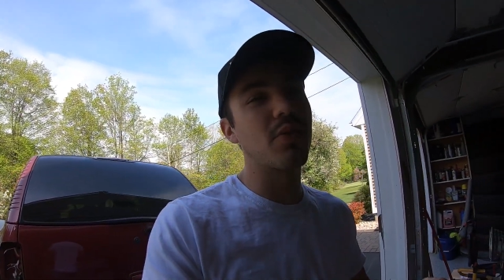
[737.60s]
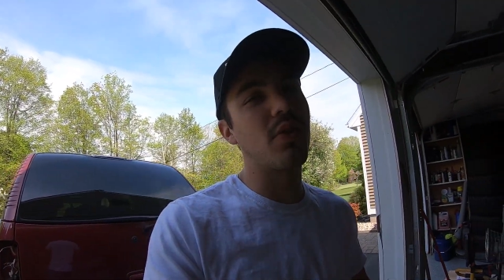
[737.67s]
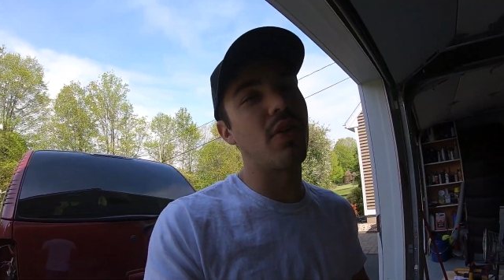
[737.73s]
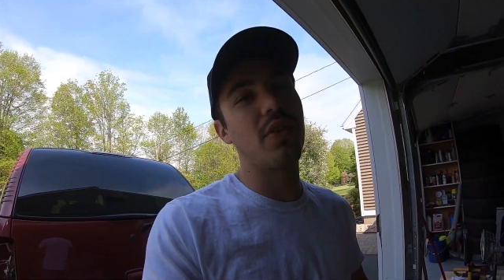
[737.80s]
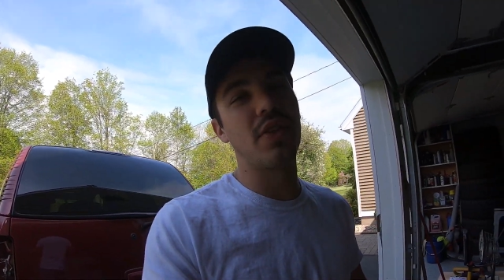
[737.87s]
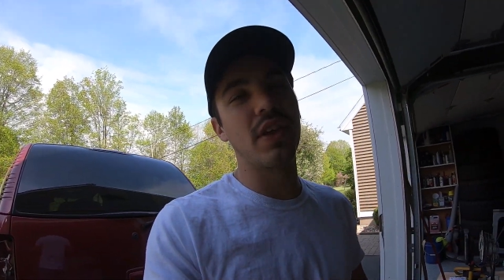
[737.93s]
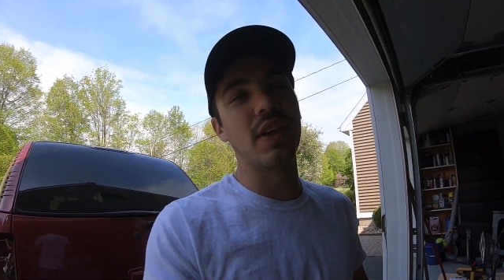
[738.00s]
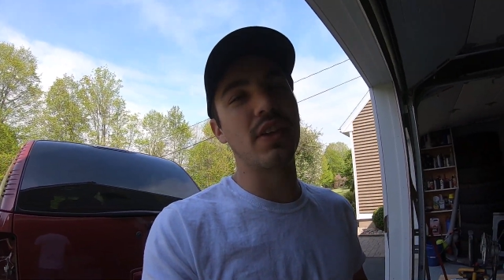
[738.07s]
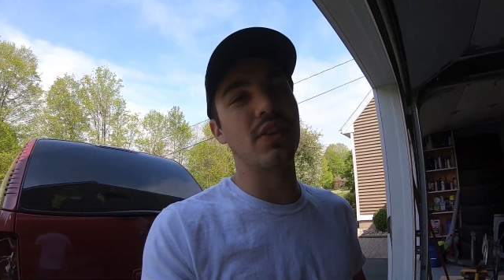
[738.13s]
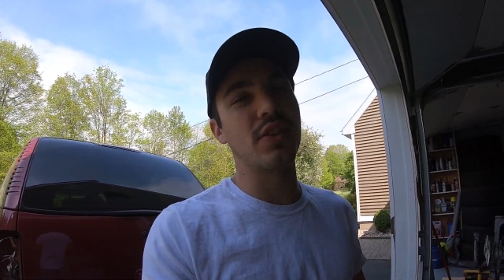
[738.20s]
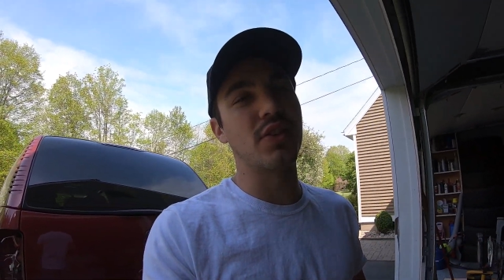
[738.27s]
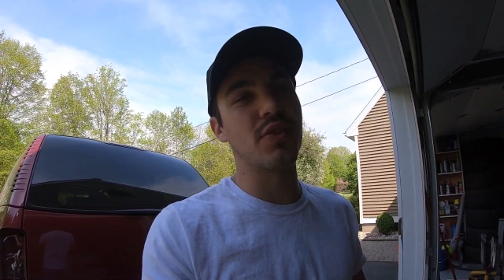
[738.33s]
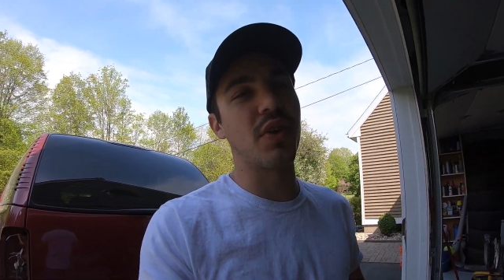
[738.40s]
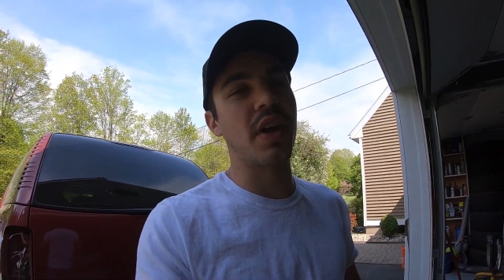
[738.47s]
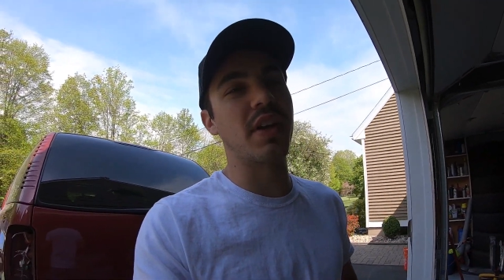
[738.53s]
will all think it
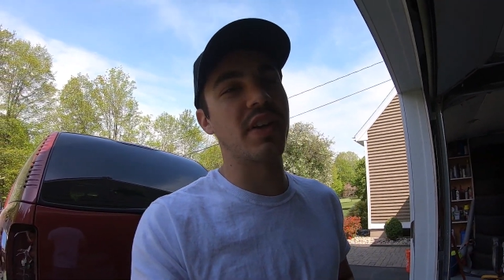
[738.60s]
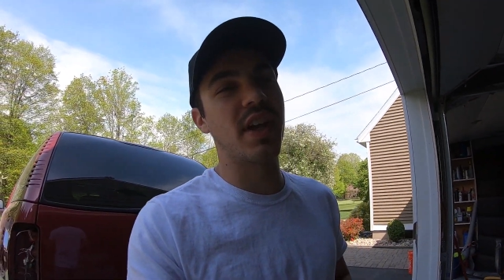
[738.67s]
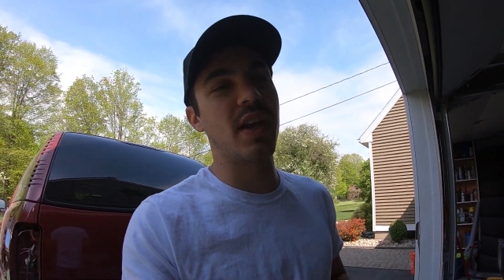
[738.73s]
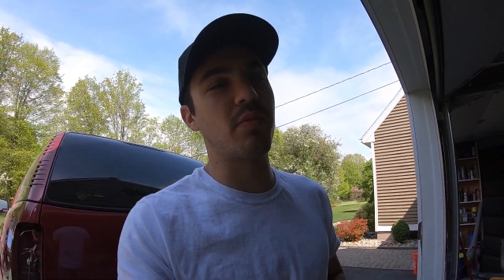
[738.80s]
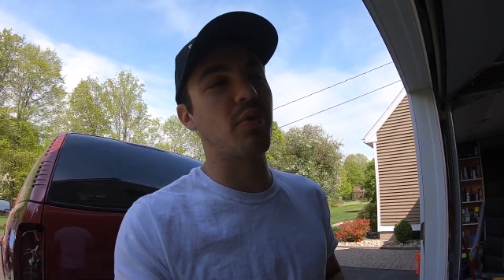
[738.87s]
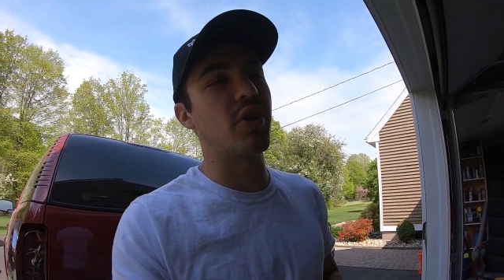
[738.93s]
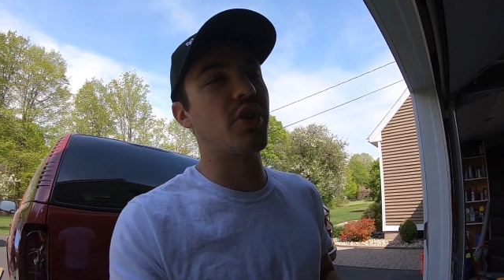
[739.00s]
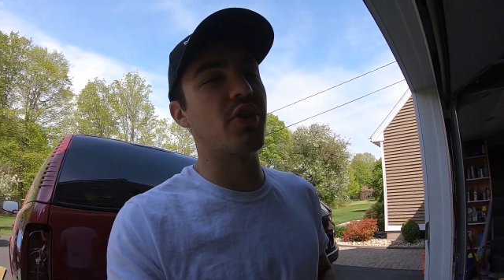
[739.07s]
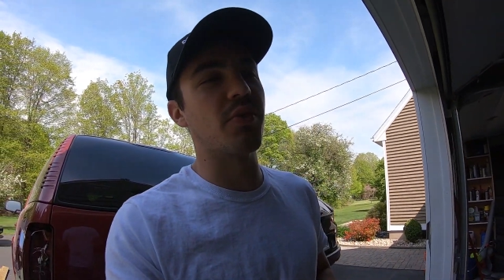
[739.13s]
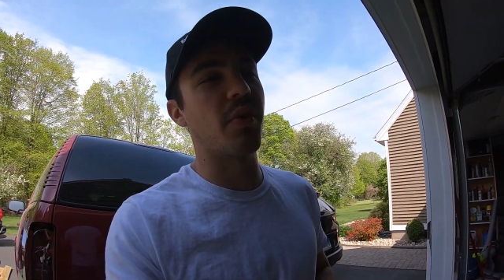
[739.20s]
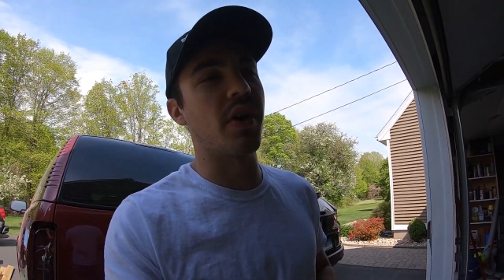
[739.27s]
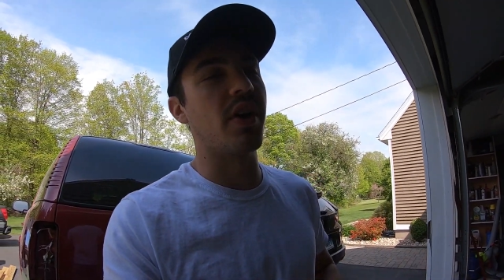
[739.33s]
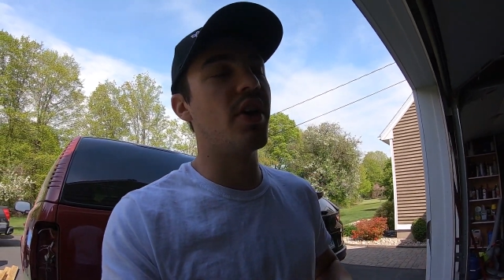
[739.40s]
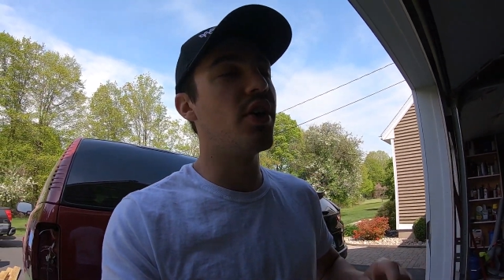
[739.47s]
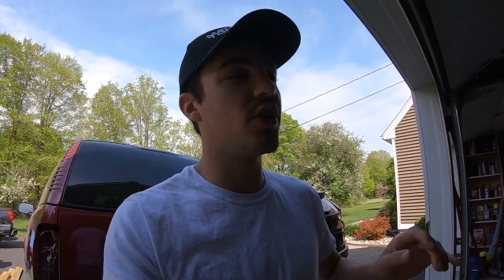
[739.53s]
looks great on camera either
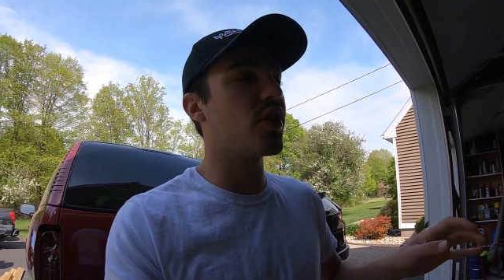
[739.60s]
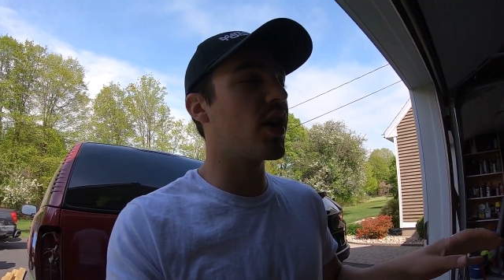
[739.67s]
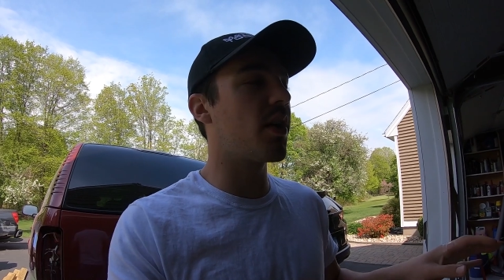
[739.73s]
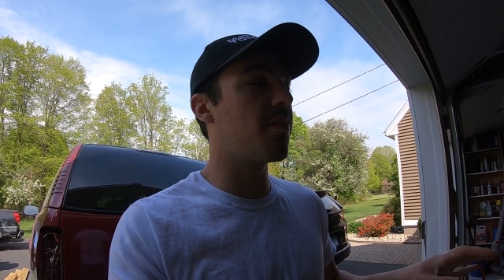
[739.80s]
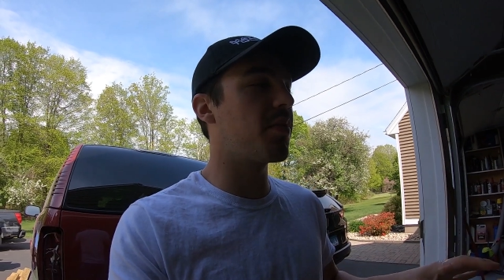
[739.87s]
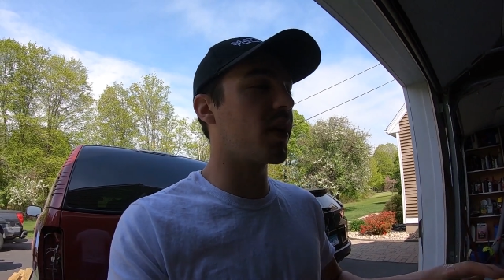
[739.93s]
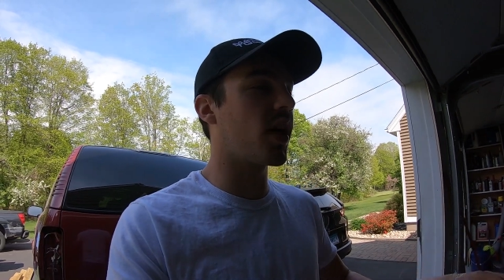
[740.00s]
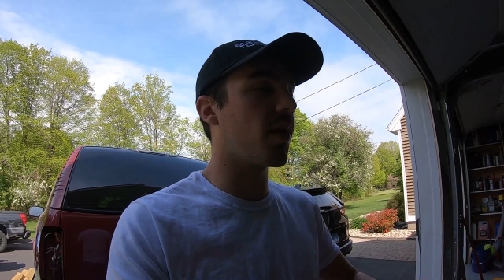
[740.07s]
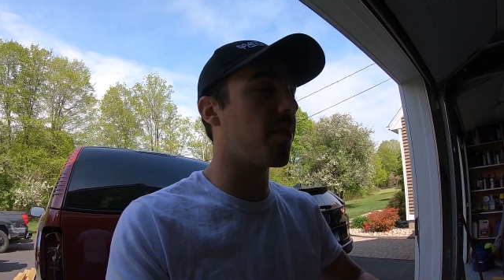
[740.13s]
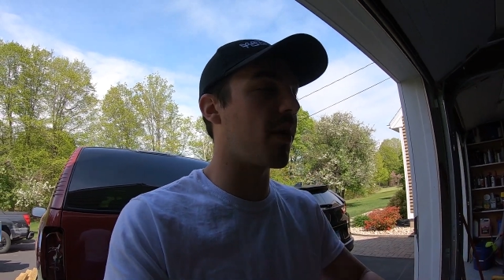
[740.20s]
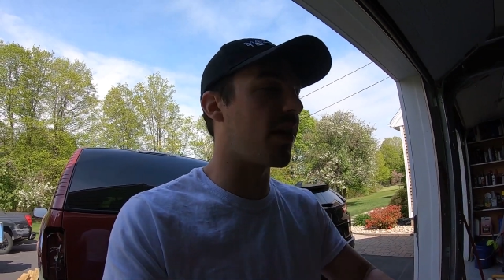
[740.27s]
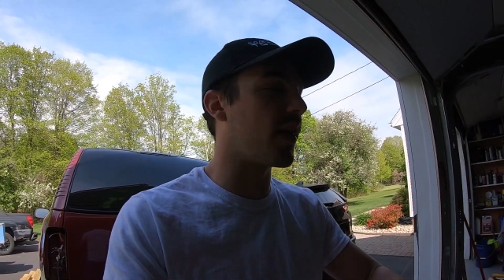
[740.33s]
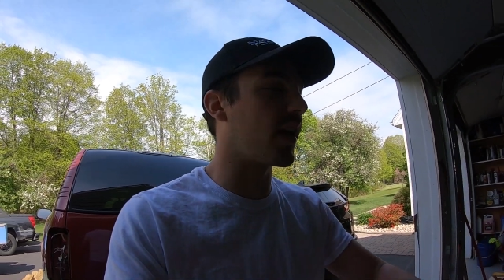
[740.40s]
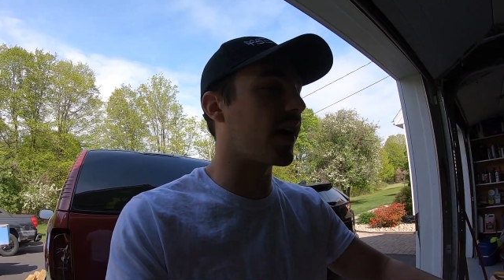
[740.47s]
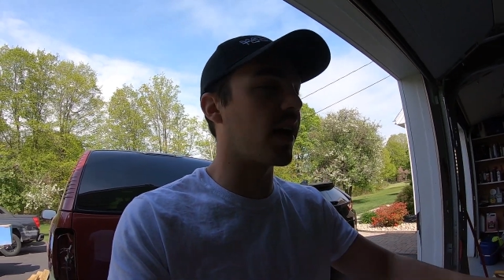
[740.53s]
way. You can't pick up
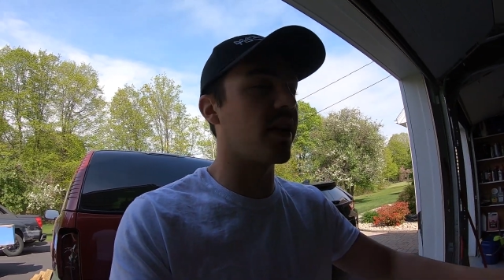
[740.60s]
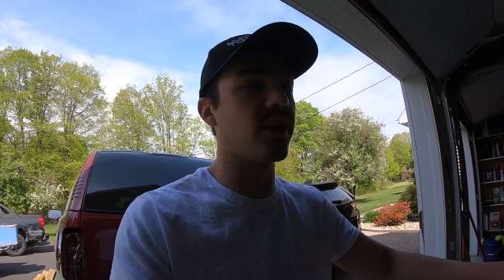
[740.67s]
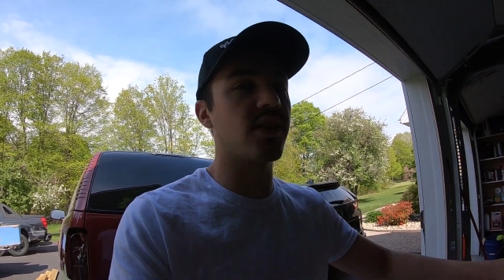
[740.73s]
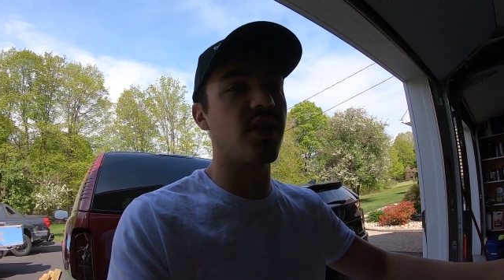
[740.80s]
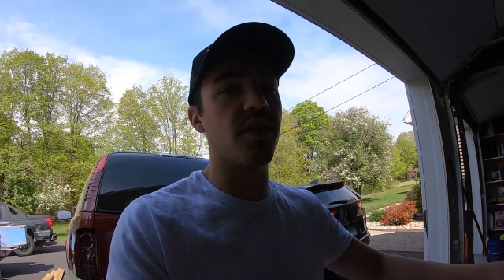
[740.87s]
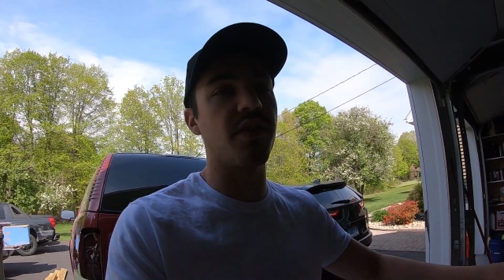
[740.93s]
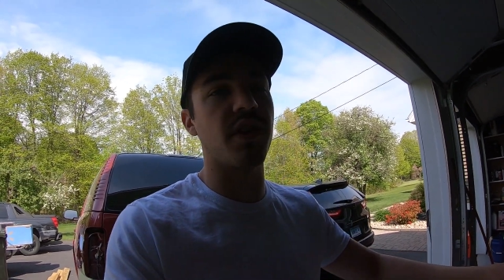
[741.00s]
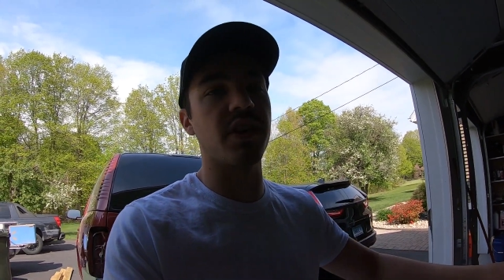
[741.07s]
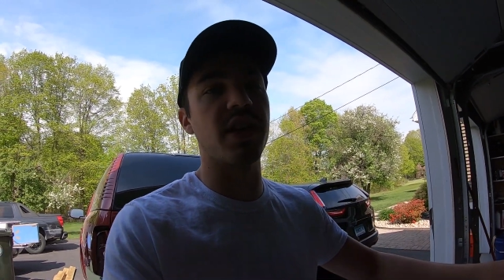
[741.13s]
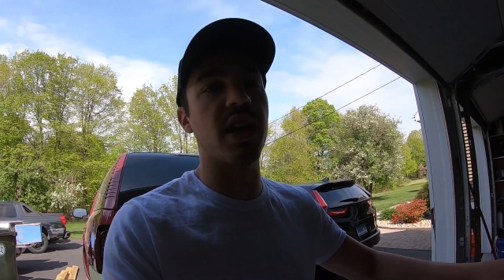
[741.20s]
on that kind of stuff on